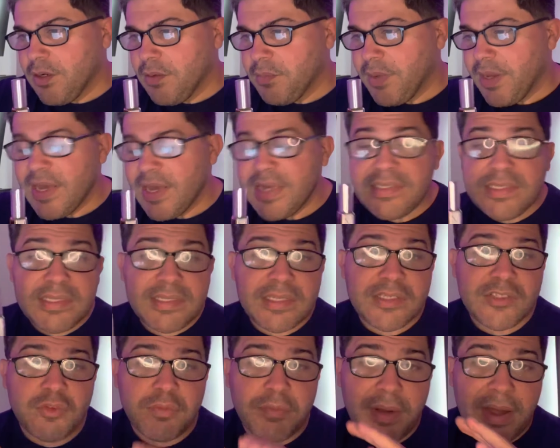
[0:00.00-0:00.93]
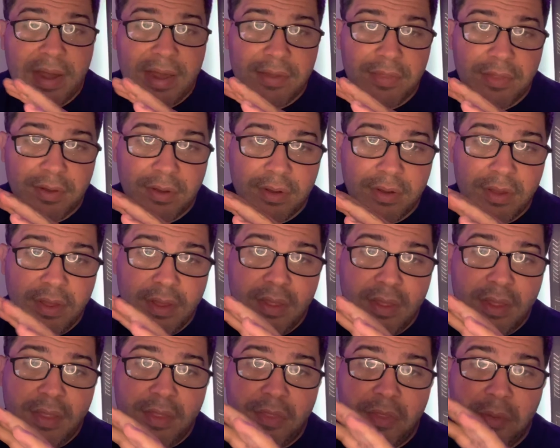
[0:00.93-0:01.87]
hesitant to buy the
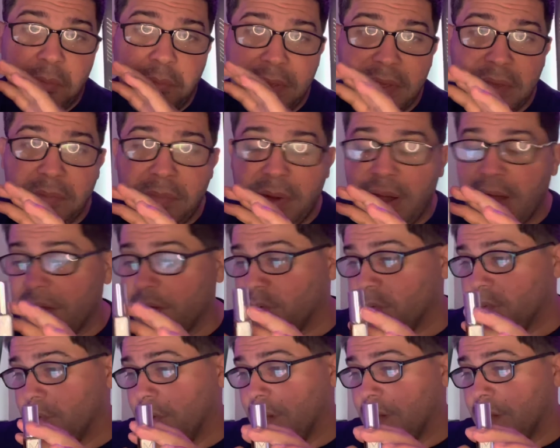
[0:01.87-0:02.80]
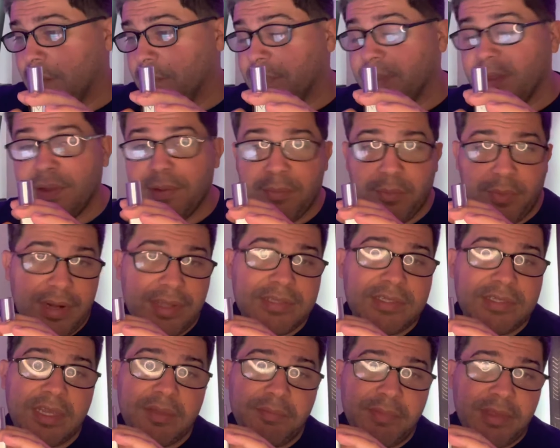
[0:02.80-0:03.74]
big bottle, and when I
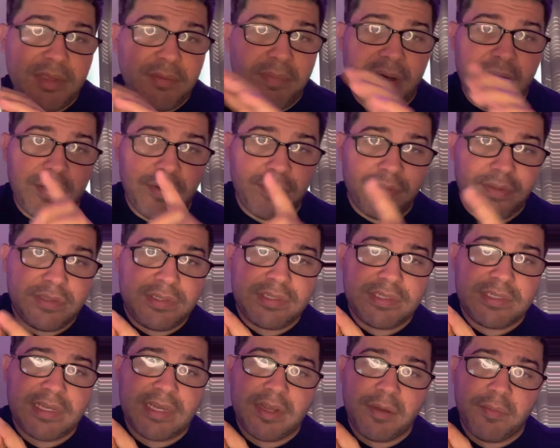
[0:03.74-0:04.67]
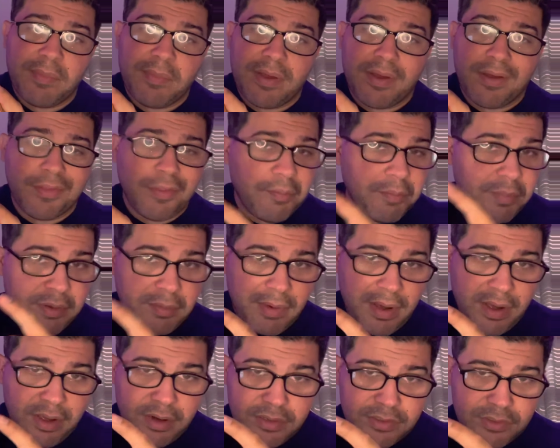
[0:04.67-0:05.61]
say big bottle, this is 10 ml. The big bottle is